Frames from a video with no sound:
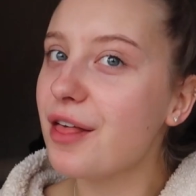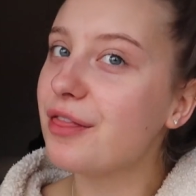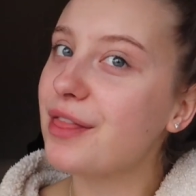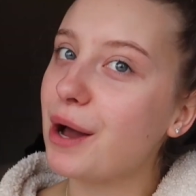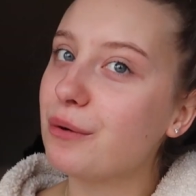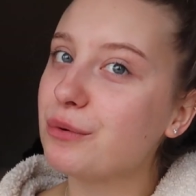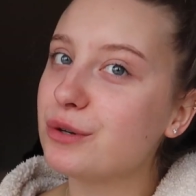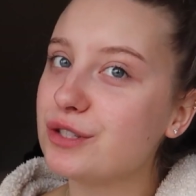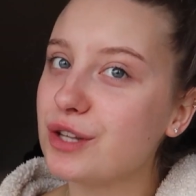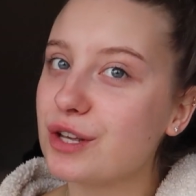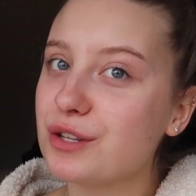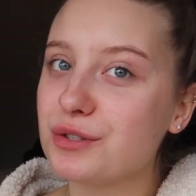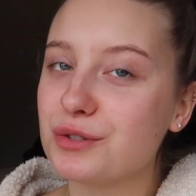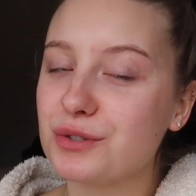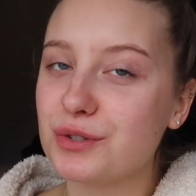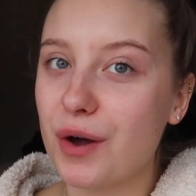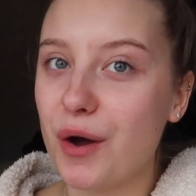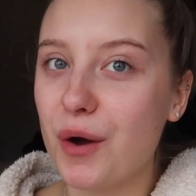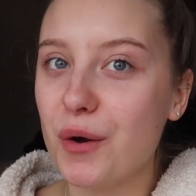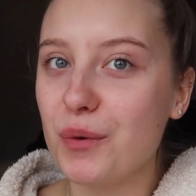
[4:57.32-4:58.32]
That was
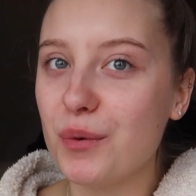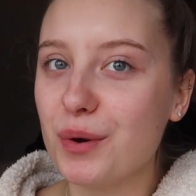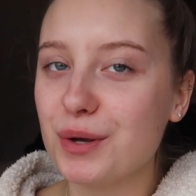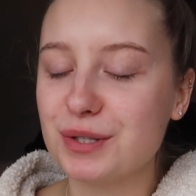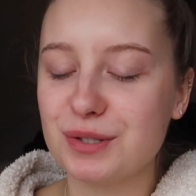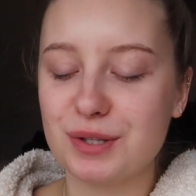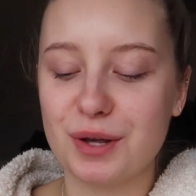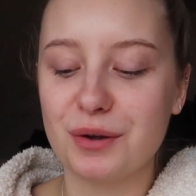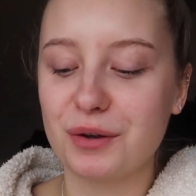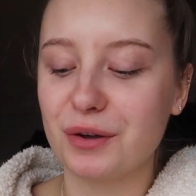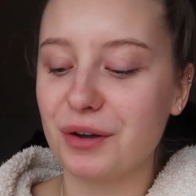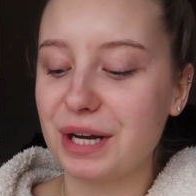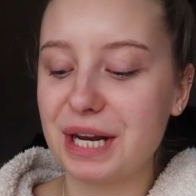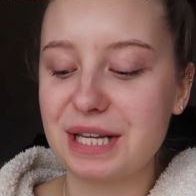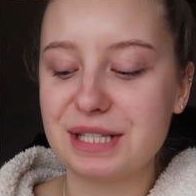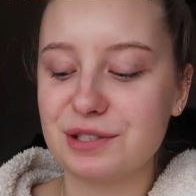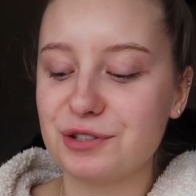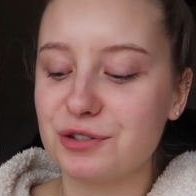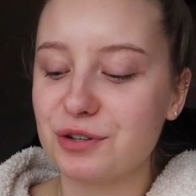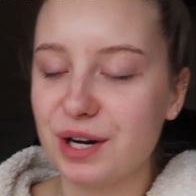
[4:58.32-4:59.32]
so, so good
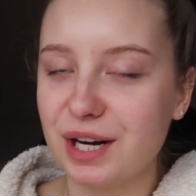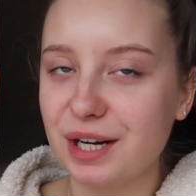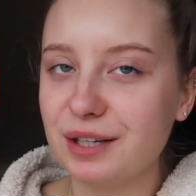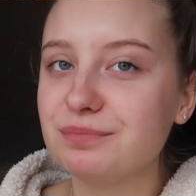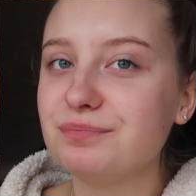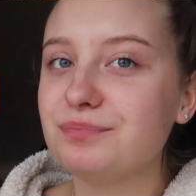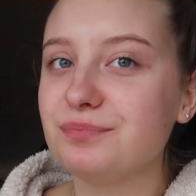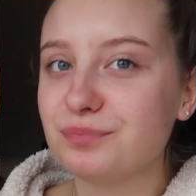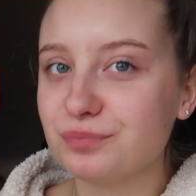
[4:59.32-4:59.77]
as a treat.